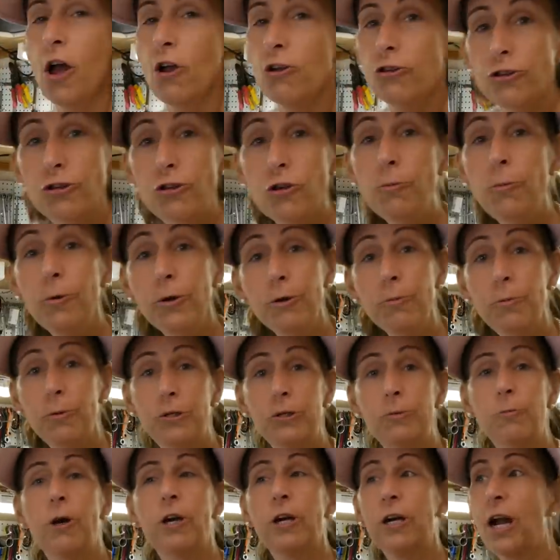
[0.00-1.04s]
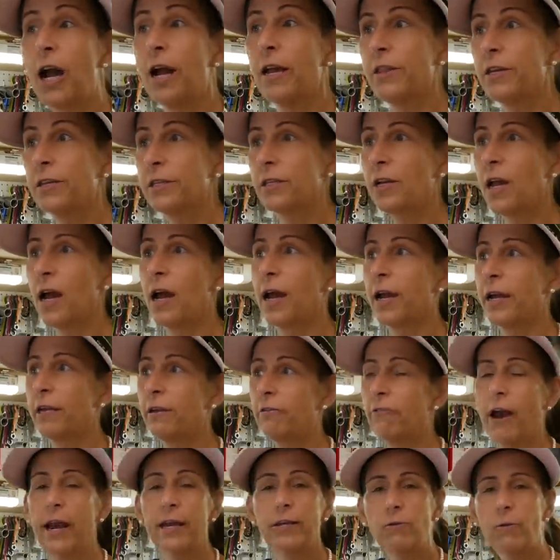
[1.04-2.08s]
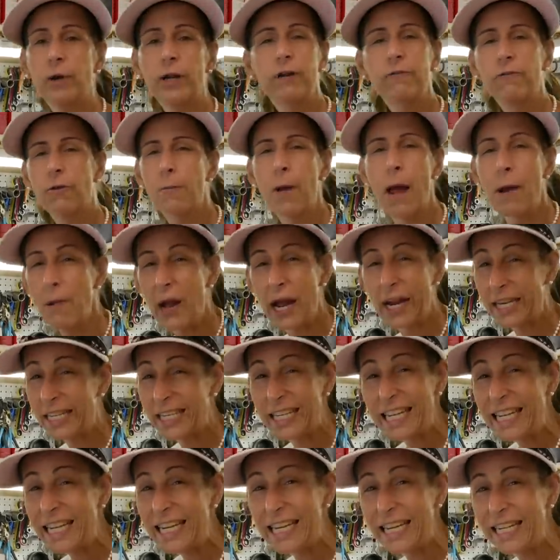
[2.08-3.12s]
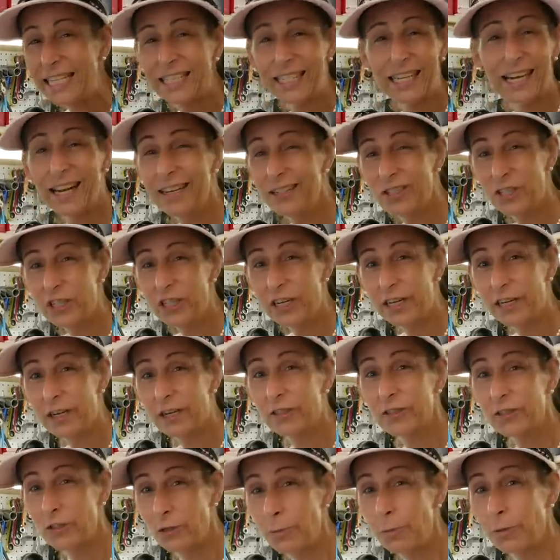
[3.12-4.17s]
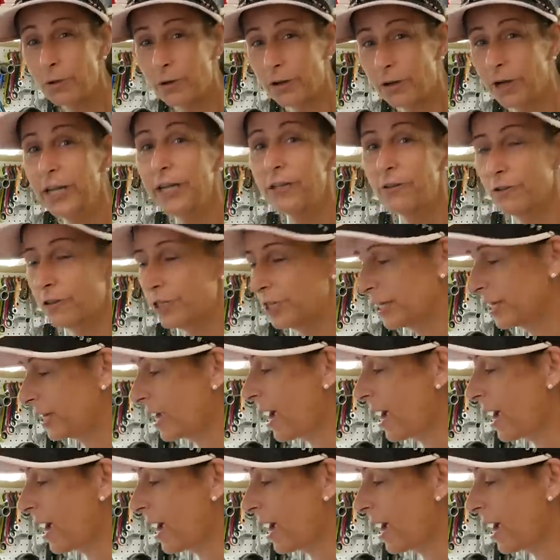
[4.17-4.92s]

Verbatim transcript: Super duper smart guy. This guy graduated from MIT. He's an engineer, super interesting